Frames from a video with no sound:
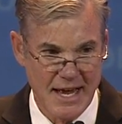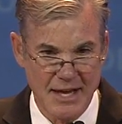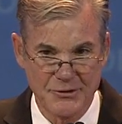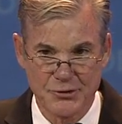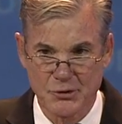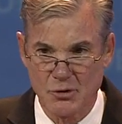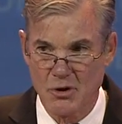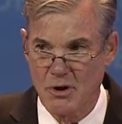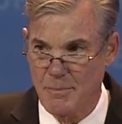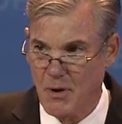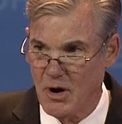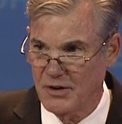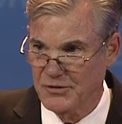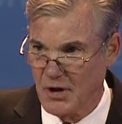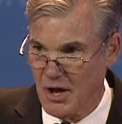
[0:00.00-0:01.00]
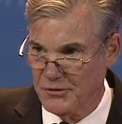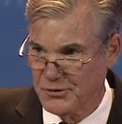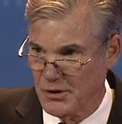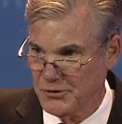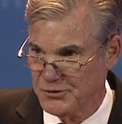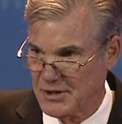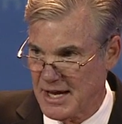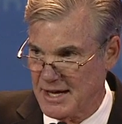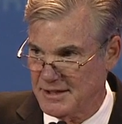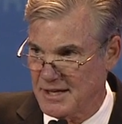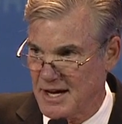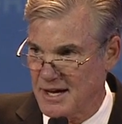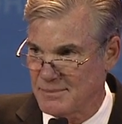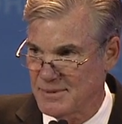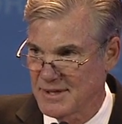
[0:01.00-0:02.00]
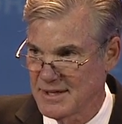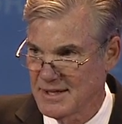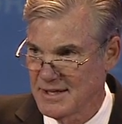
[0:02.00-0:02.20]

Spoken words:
and school boards also stand up.